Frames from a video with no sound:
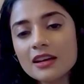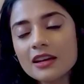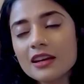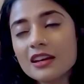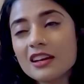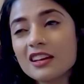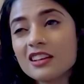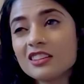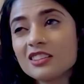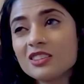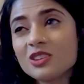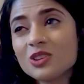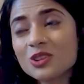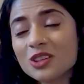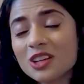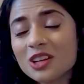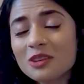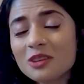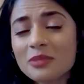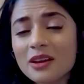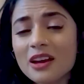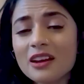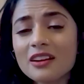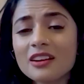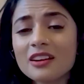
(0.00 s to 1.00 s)
And
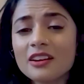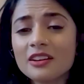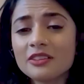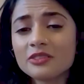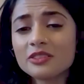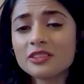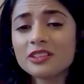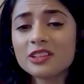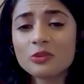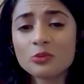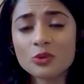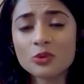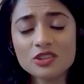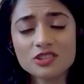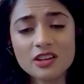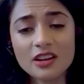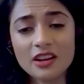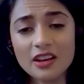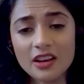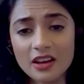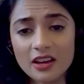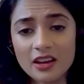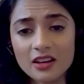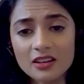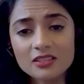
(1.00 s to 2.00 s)
looking back, I really wish I
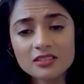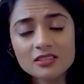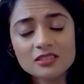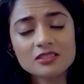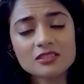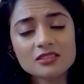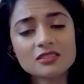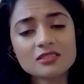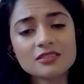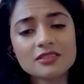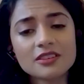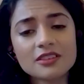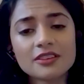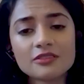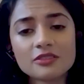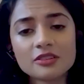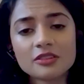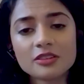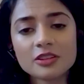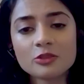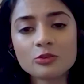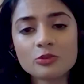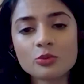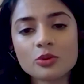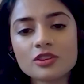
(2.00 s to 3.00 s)
had. I
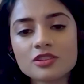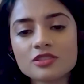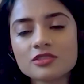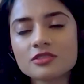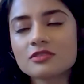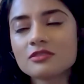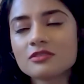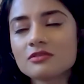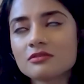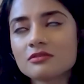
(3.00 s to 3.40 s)
really wish